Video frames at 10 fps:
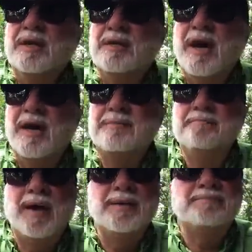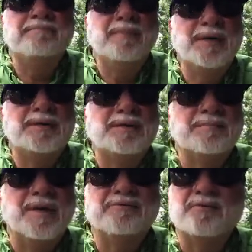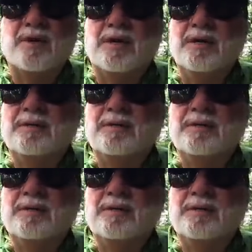God made men to be free.